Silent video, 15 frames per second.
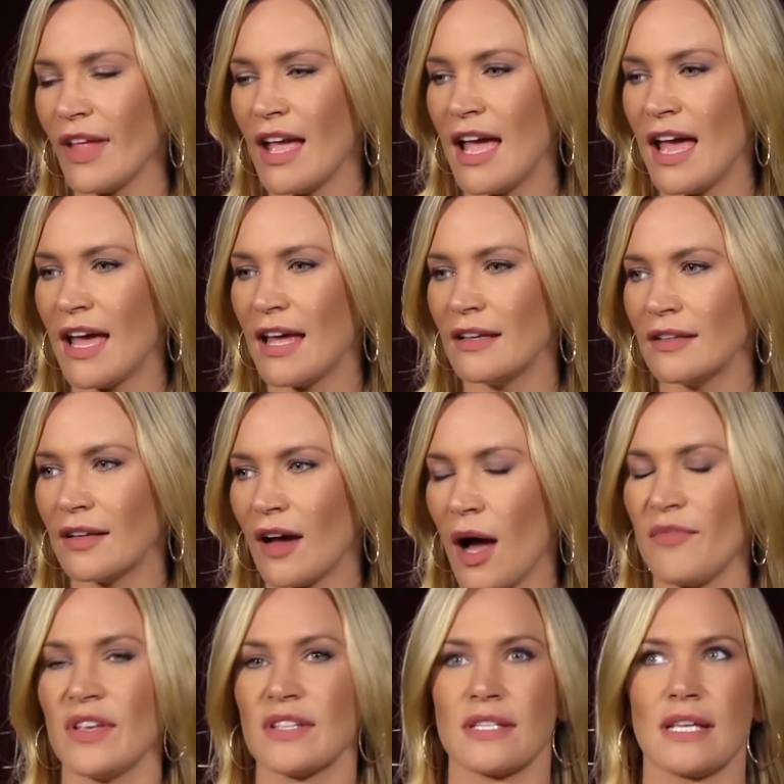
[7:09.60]
And
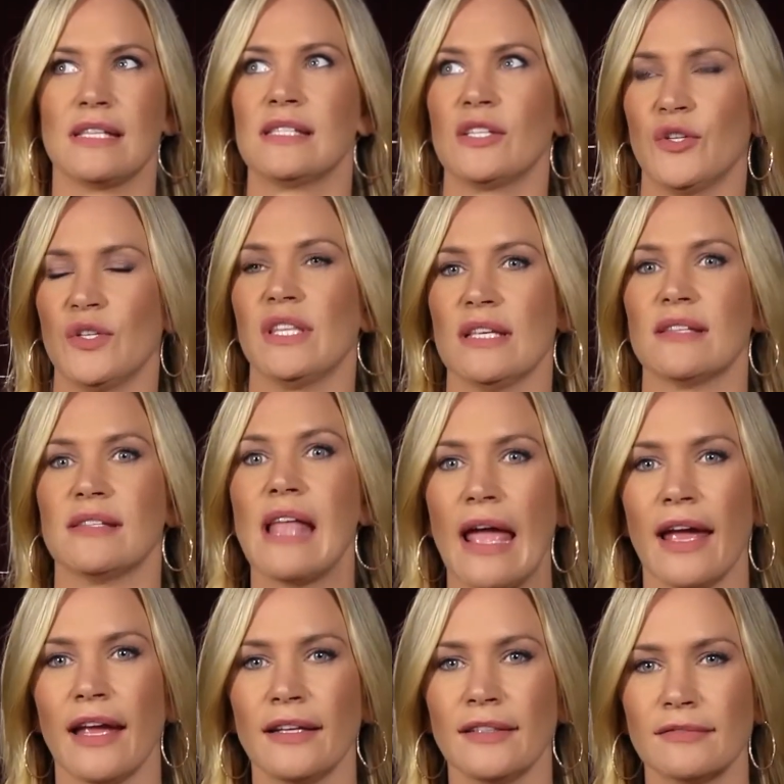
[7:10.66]
obviously, still to this
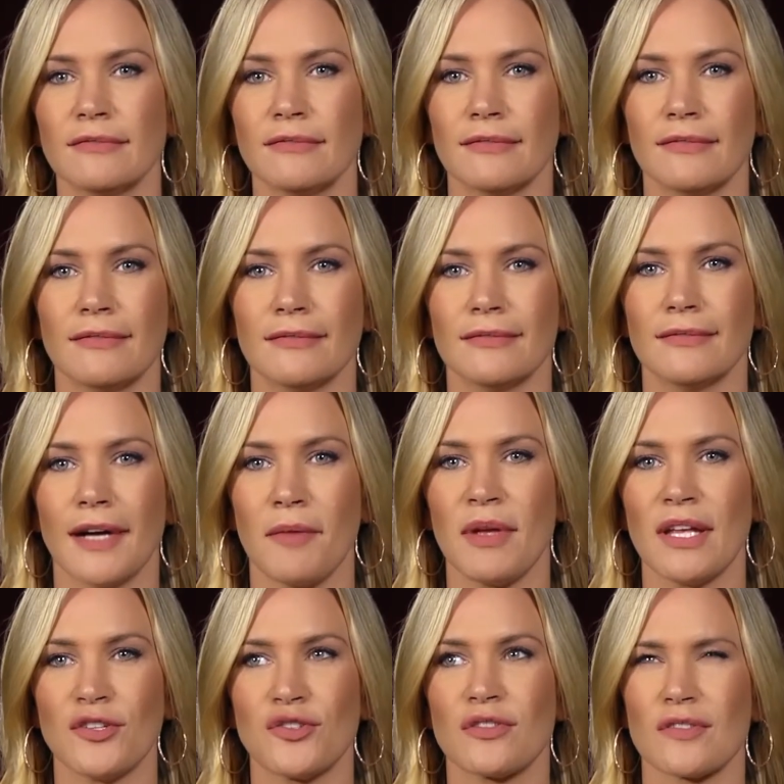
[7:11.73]
day, I
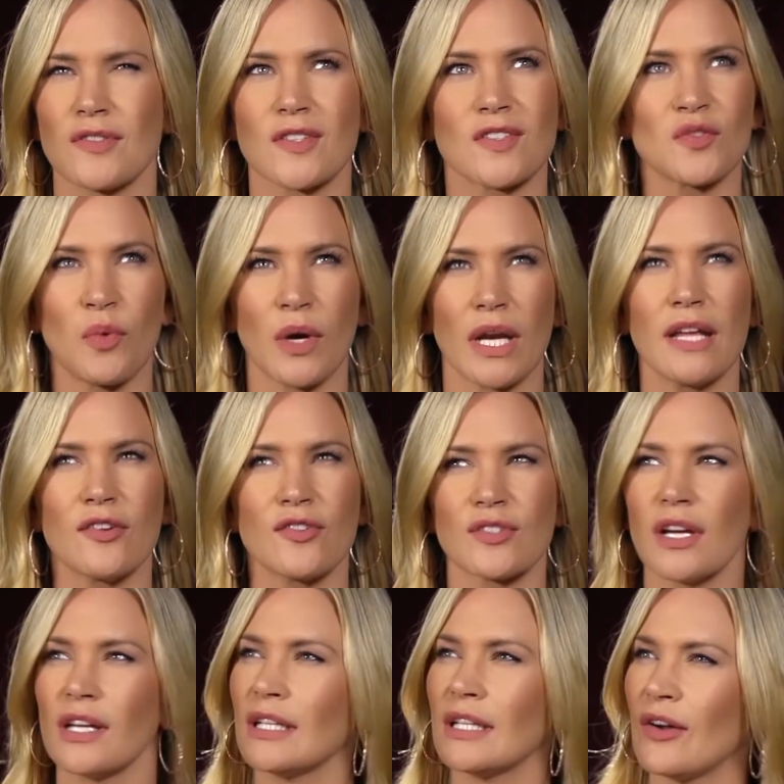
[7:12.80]
mean, this is 20 years
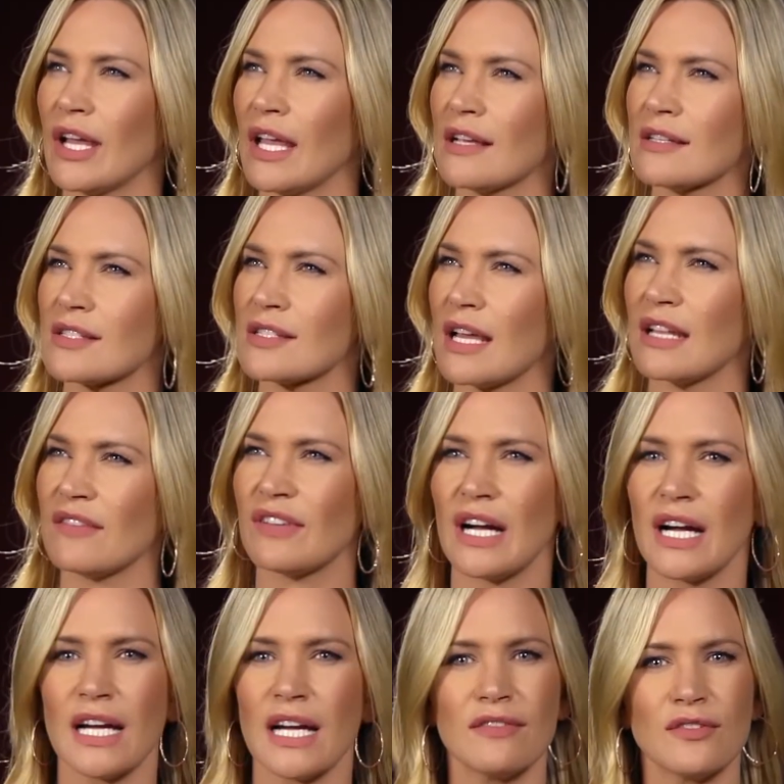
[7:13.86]
on now, I guess,
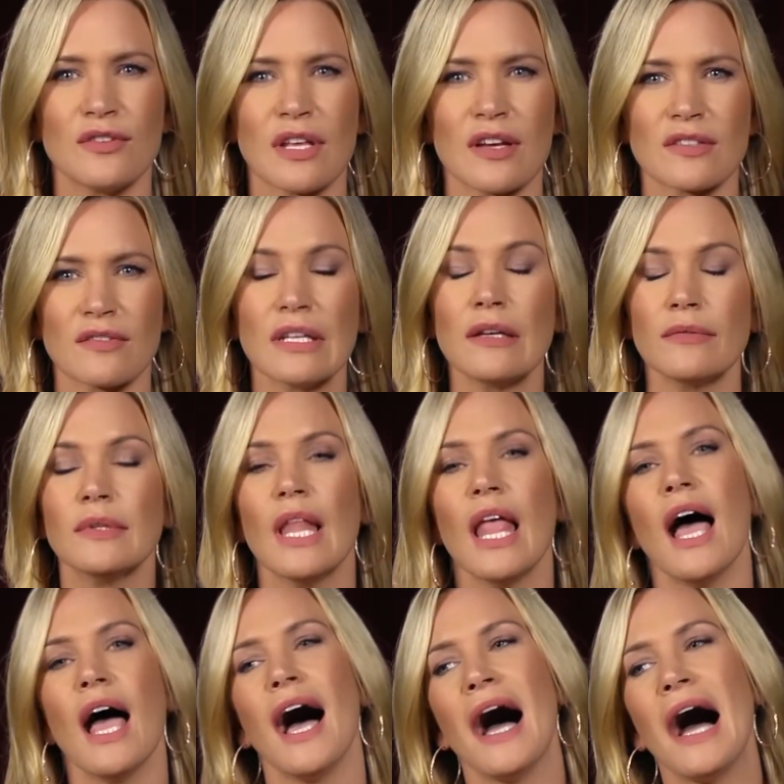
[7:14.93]
95, 2000,
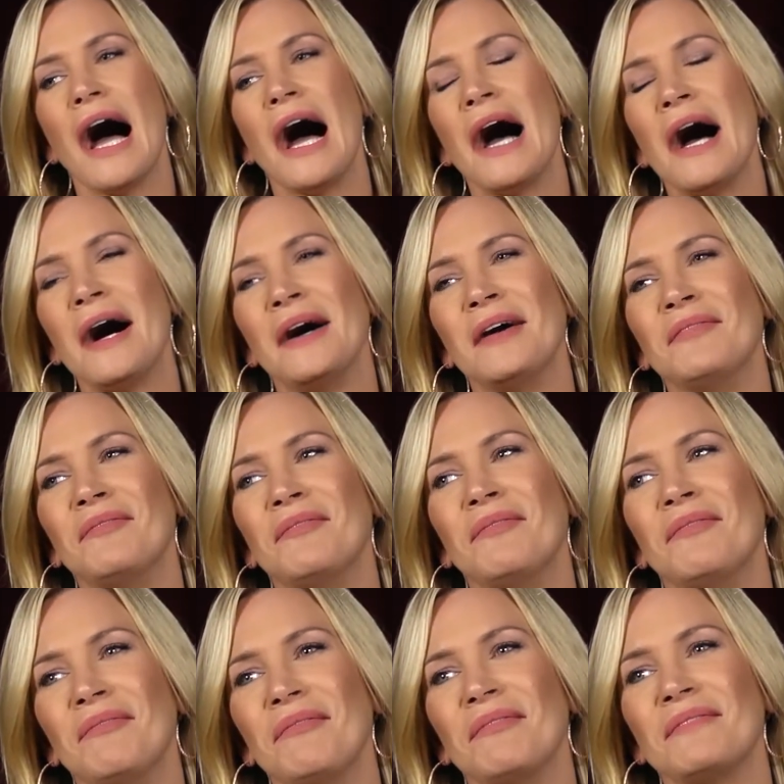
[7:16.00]
yeah.
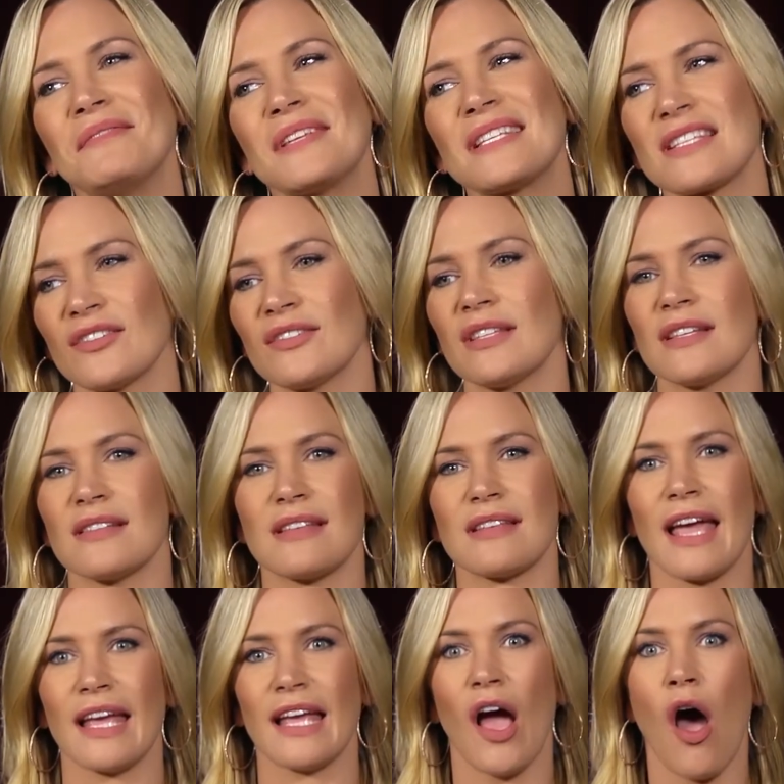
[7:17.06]
Still to this
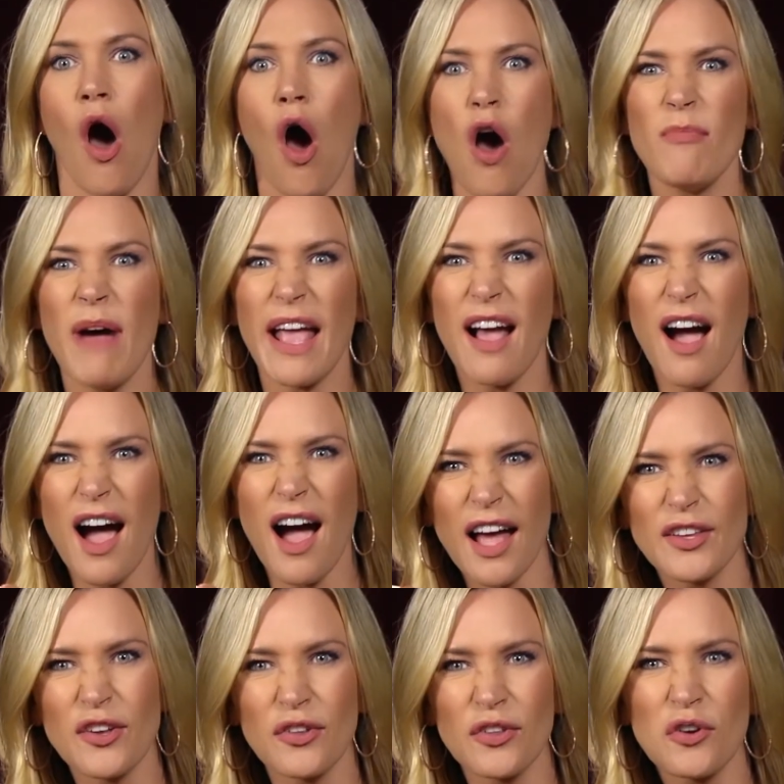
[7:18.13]
day, oh my
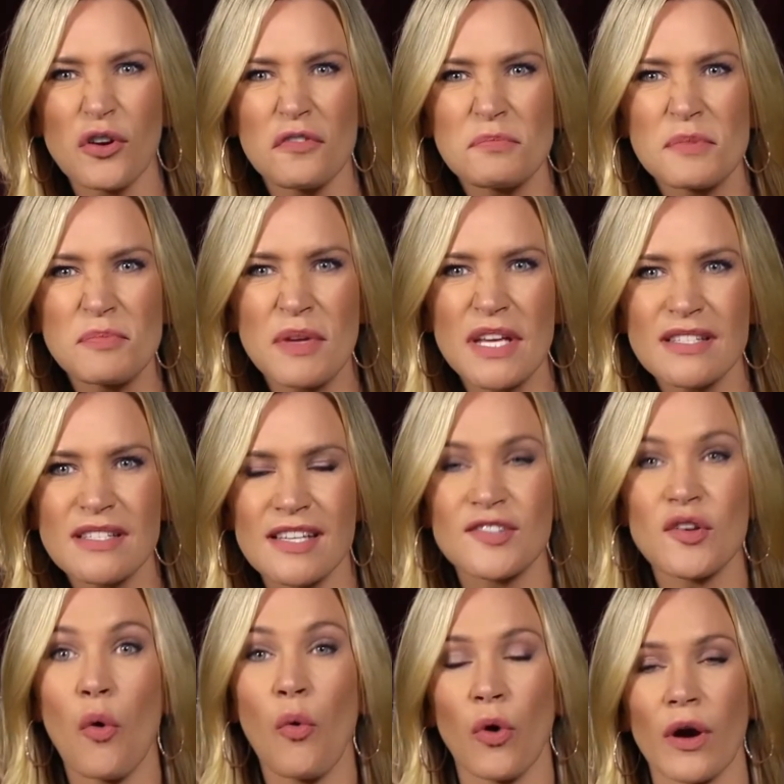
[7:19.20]
God, you're the girl from
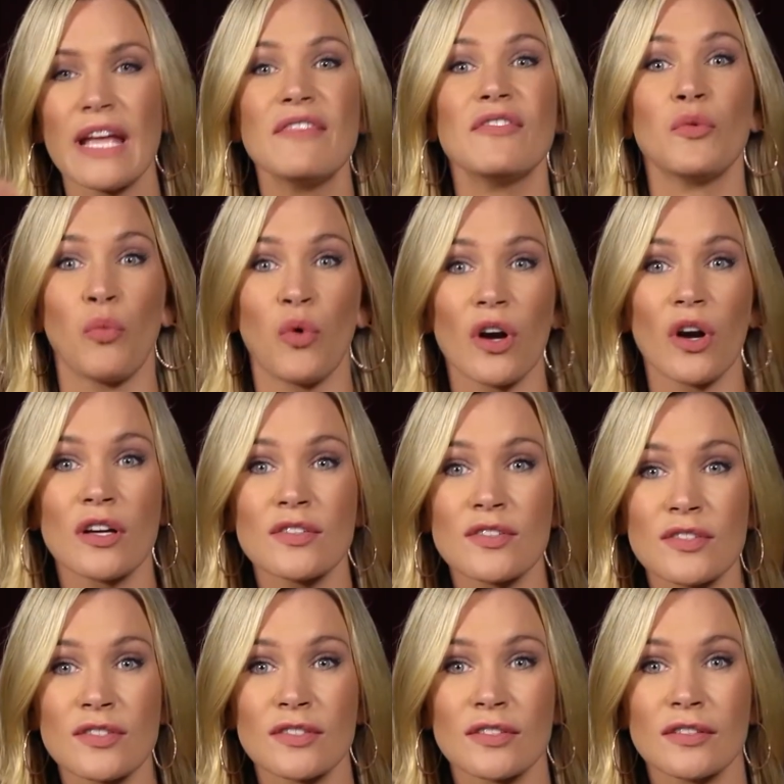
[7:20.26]
Species, or even
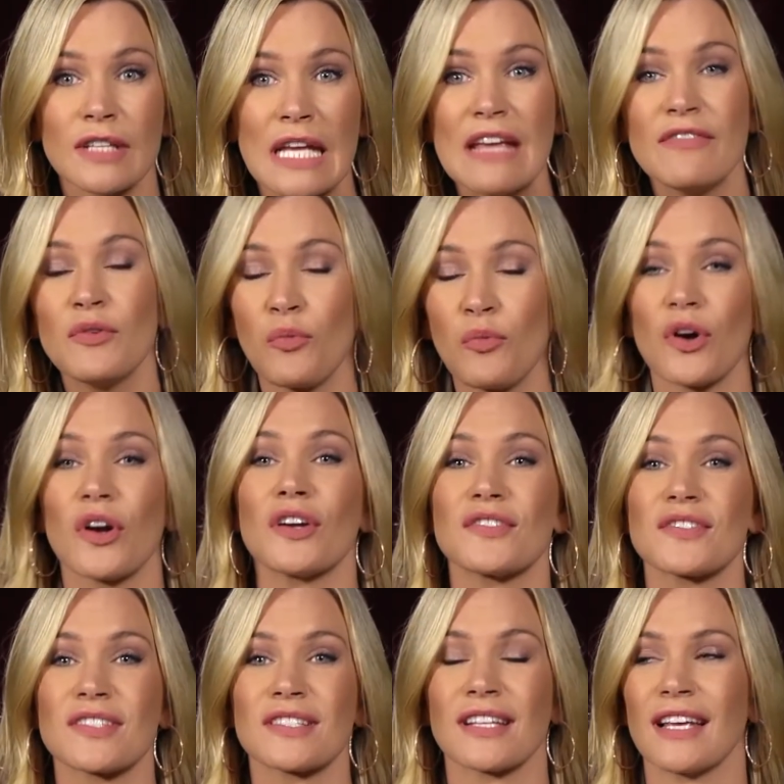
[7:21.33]
worse,
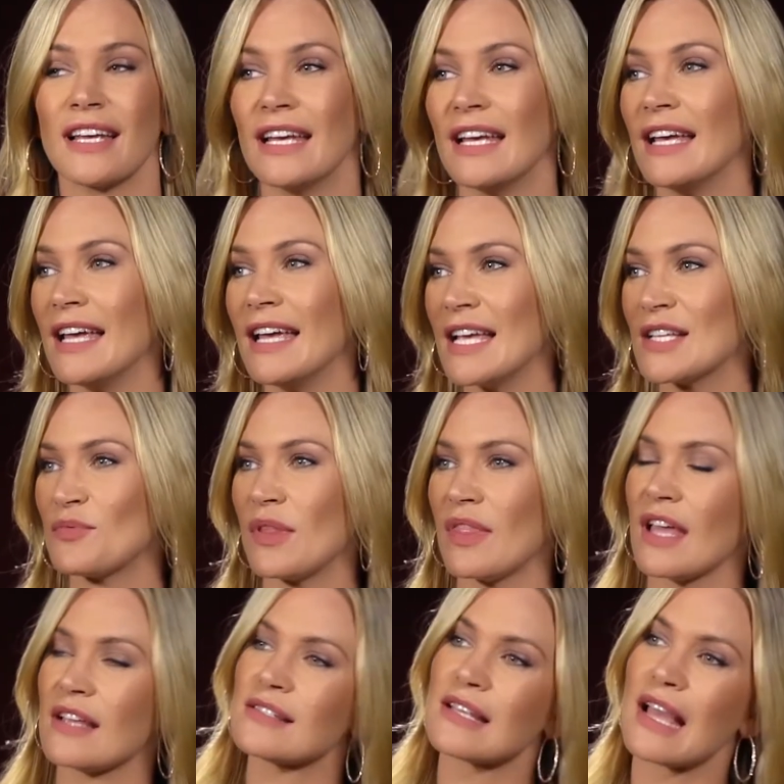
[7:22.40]
is when
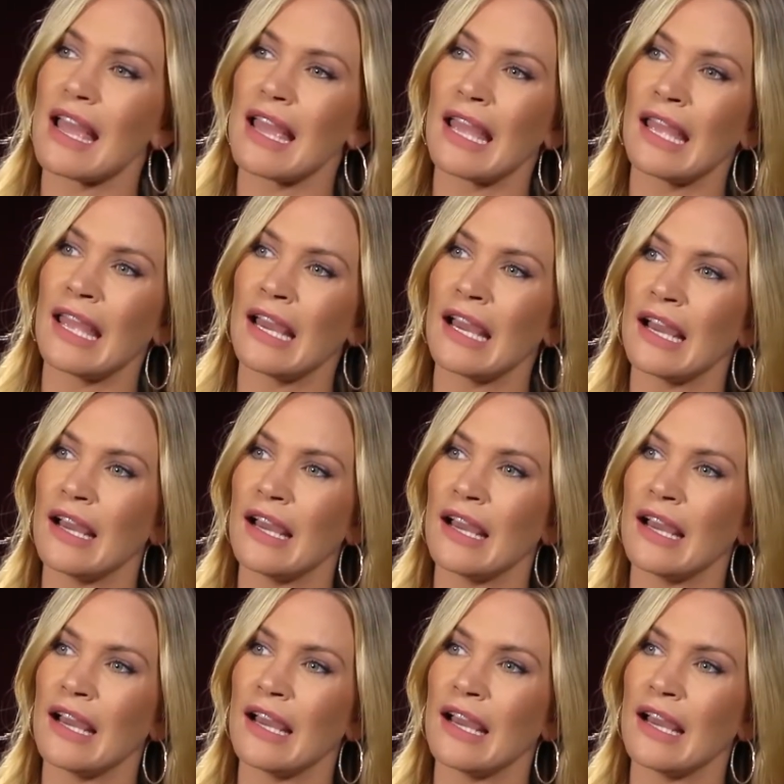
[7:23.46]
they say,